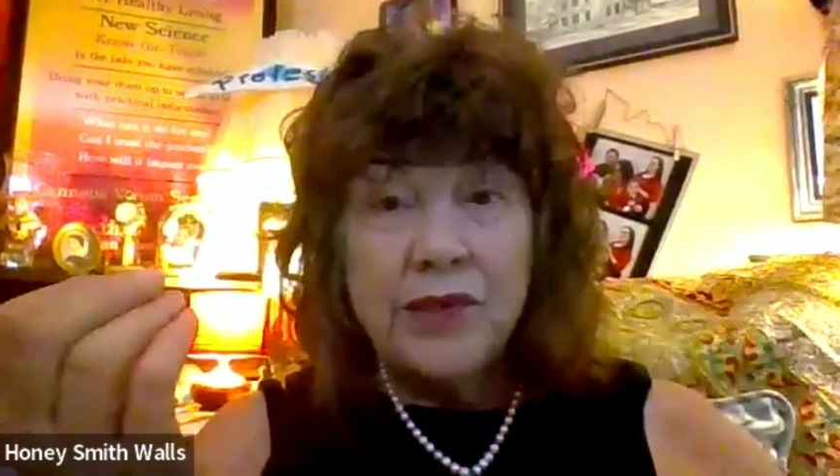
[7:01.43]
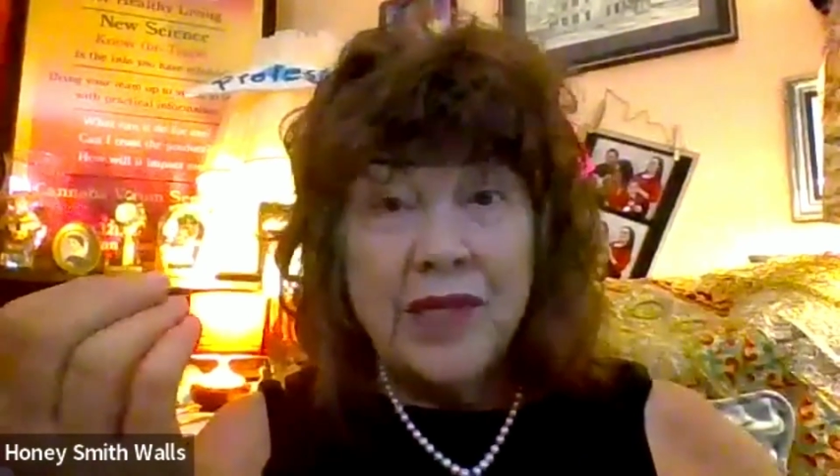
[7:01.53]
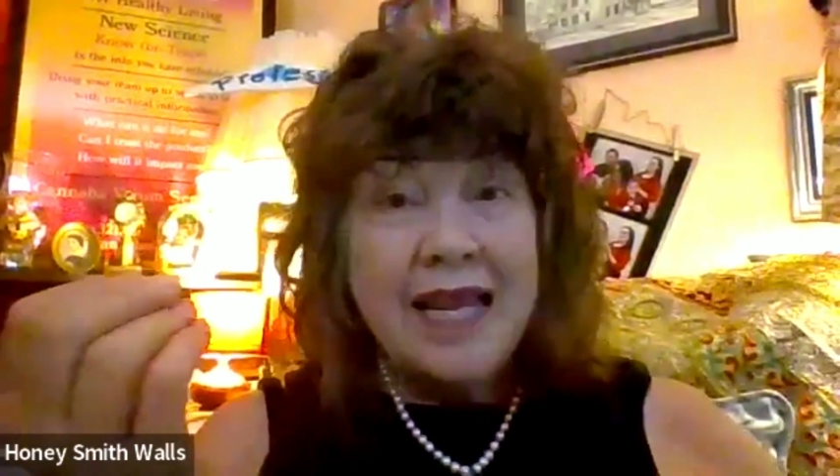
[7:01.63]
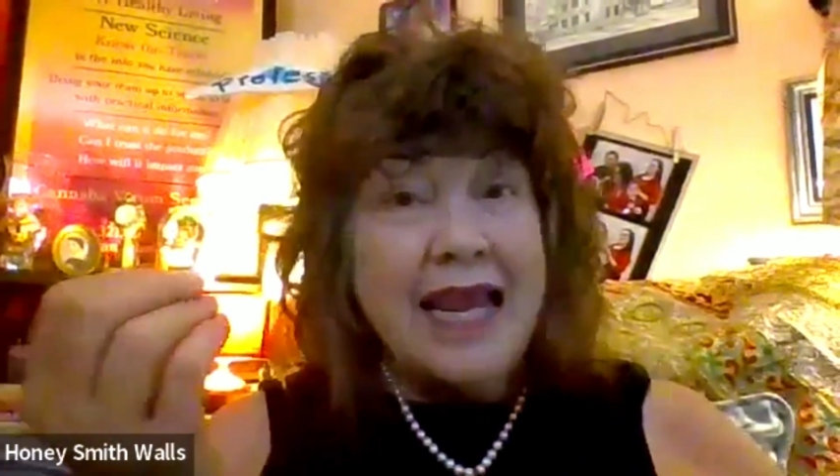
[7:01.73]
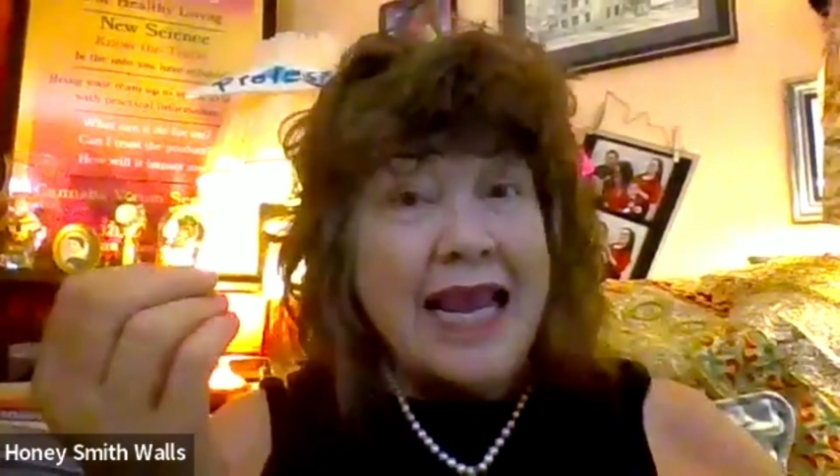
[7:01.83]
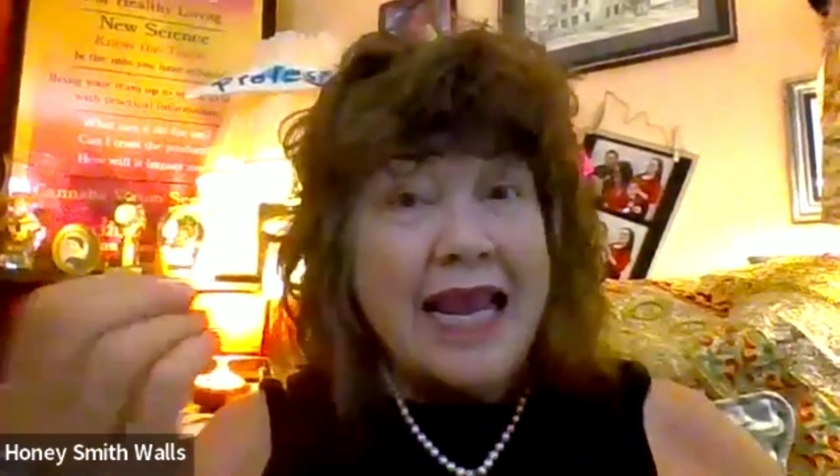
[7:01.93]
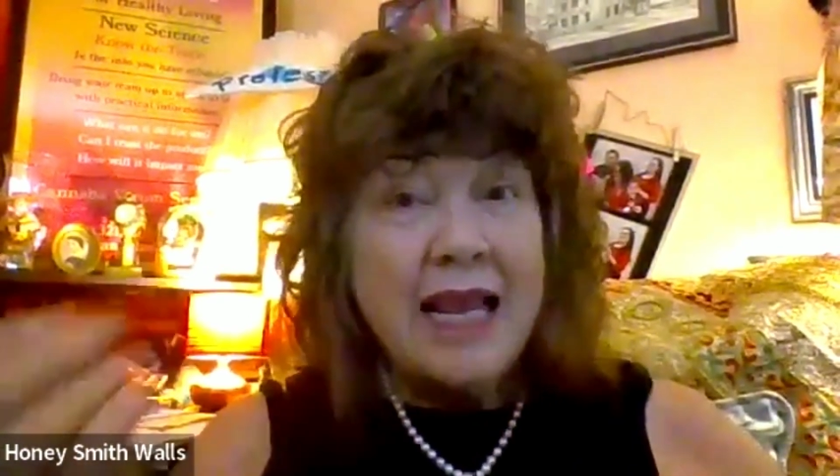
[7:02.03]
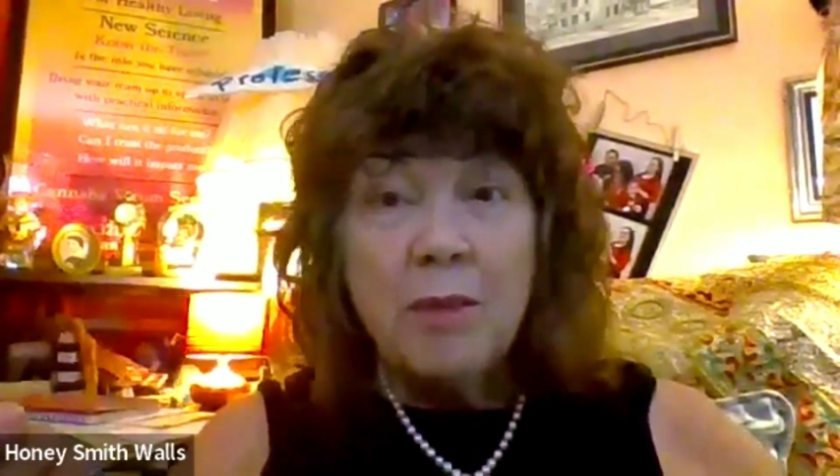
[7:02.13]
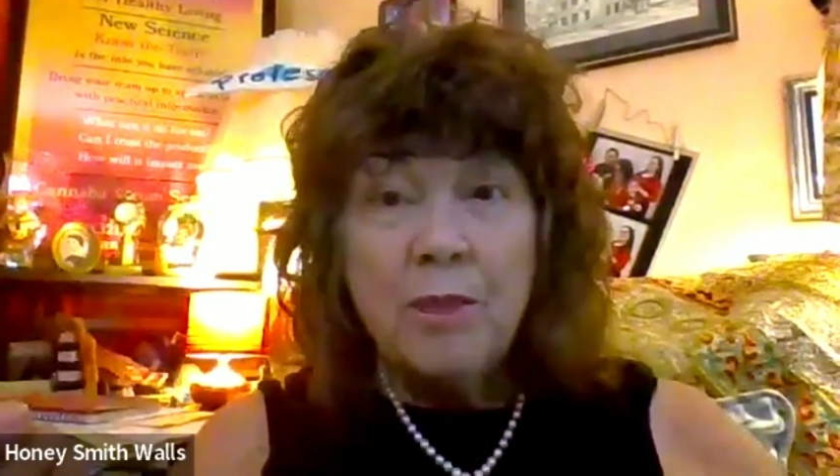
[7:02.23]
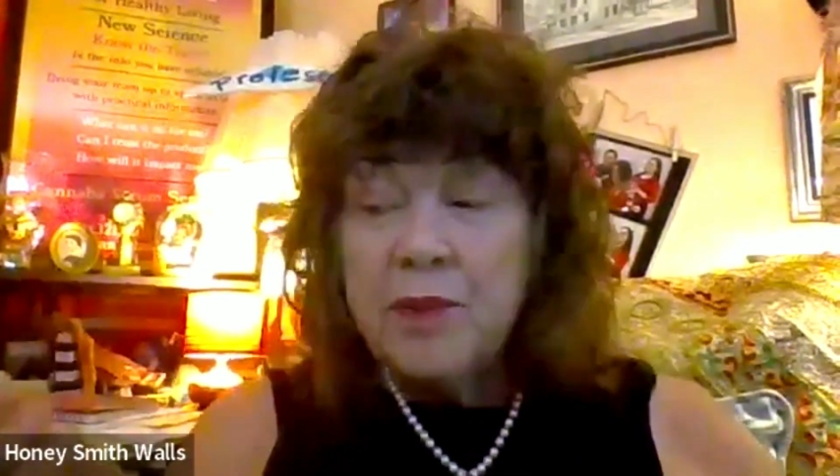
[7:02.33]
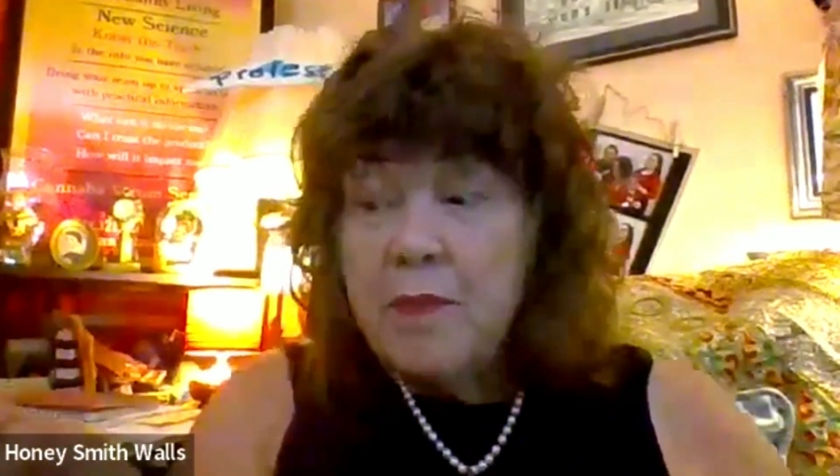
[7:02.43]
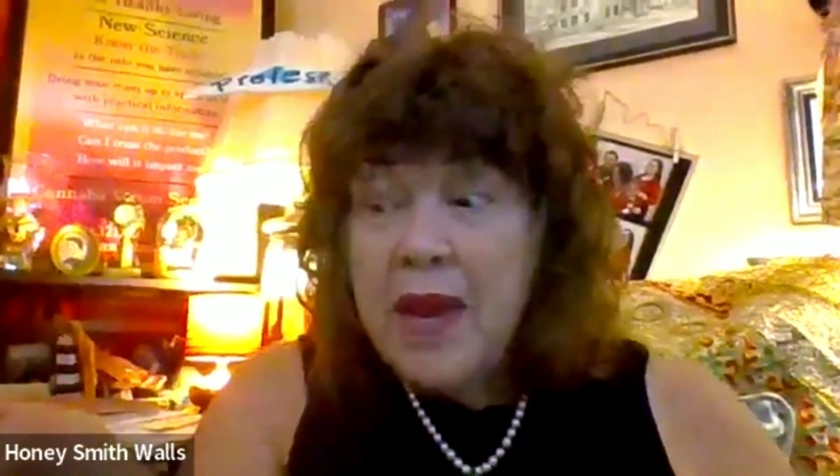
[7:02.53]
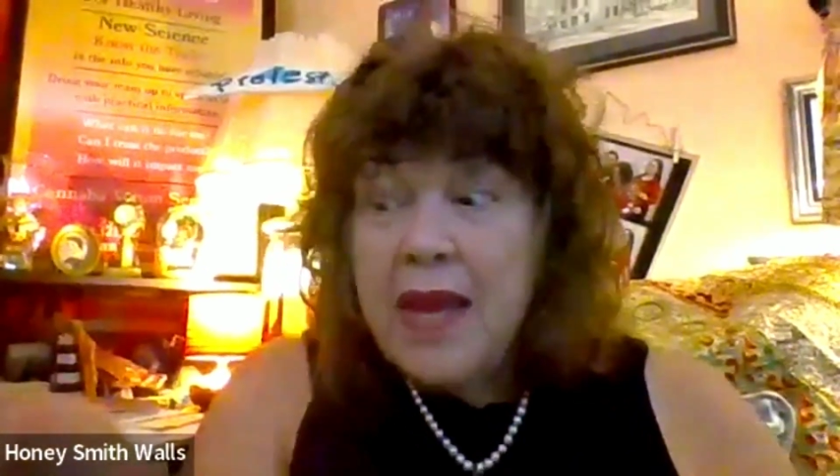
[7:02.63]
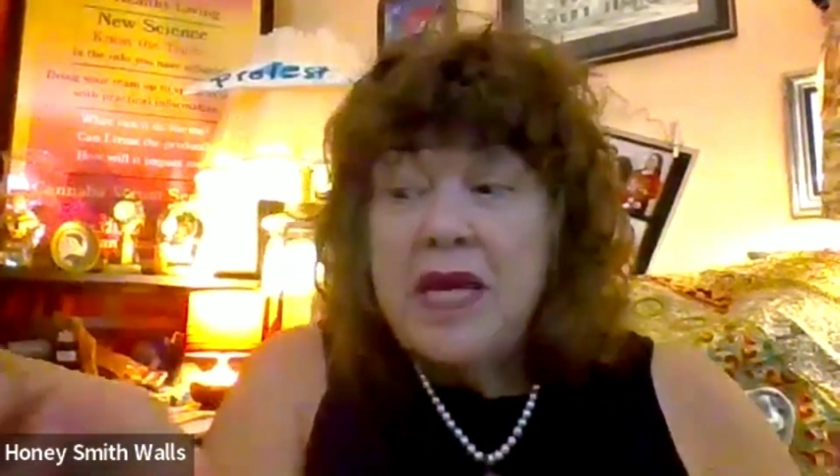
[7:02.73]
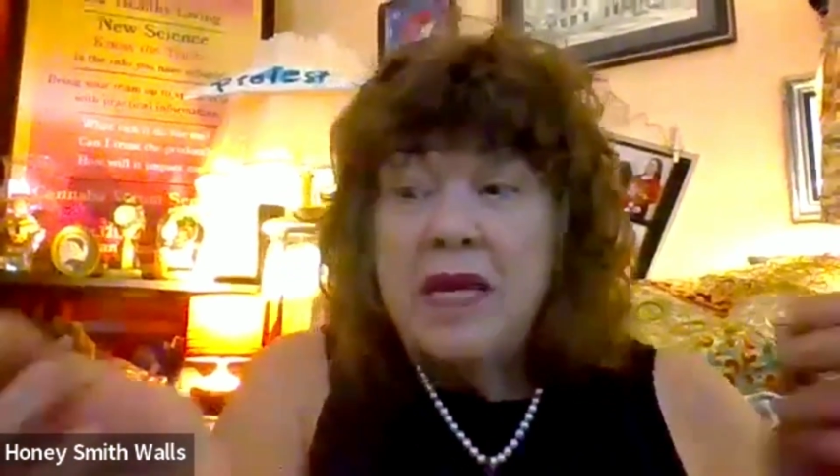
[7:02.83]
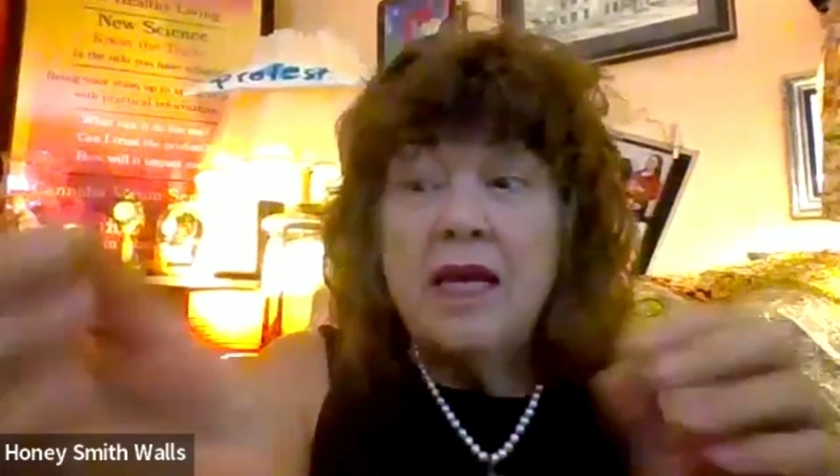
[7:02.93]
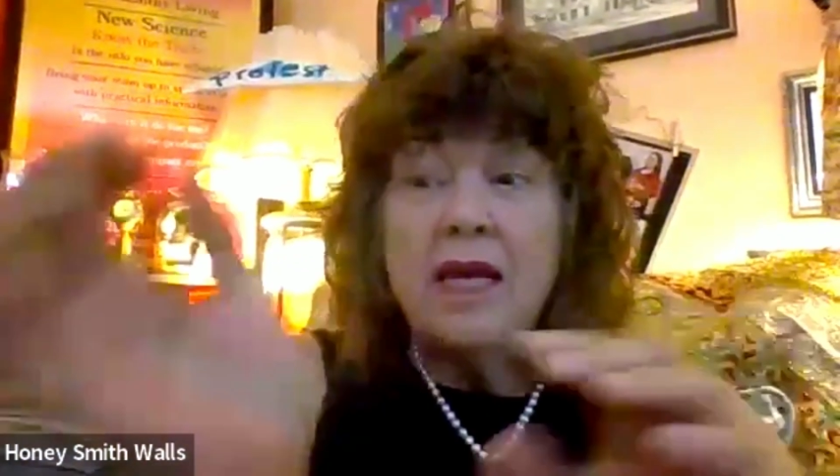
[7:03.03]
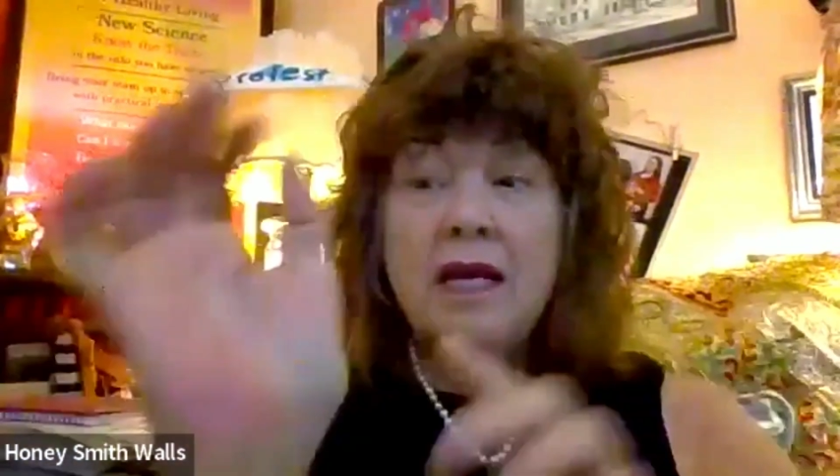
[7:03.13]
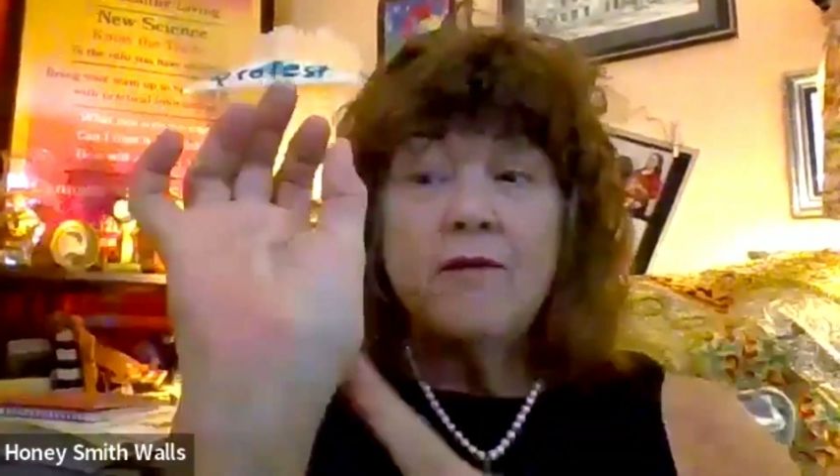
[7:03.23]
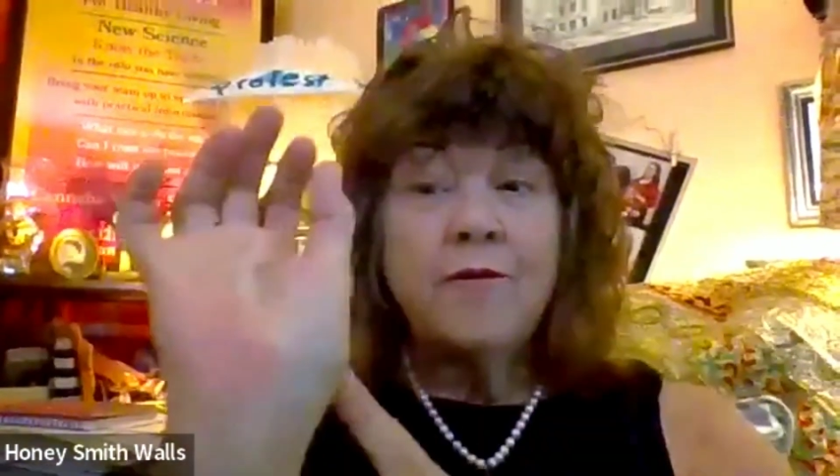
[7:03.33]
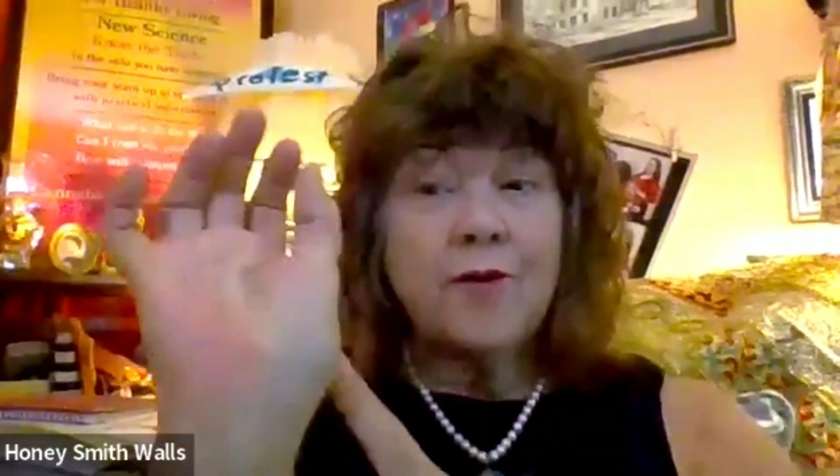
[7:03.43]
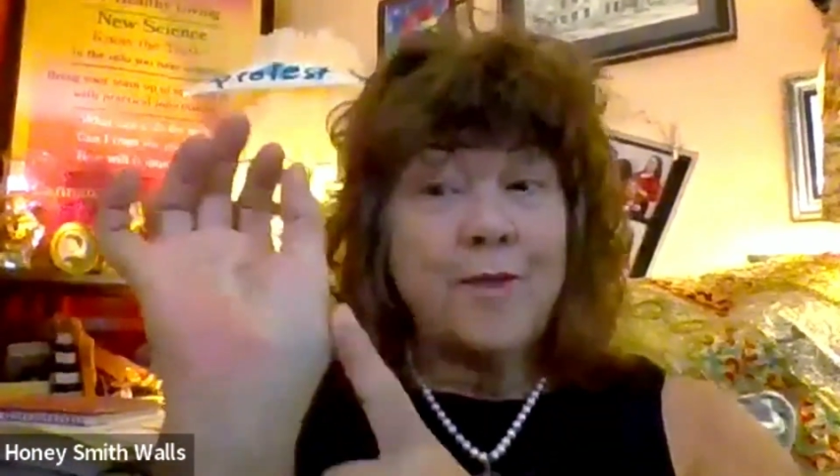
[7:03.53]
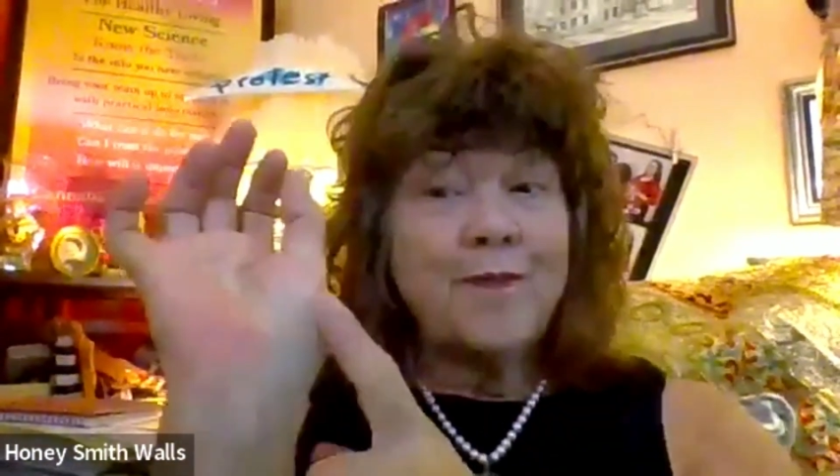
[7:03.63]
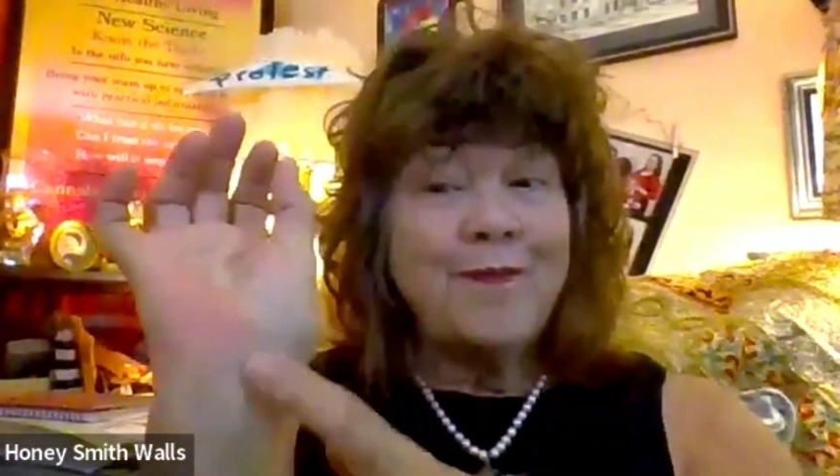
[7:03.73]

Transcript: use hemp maybe for,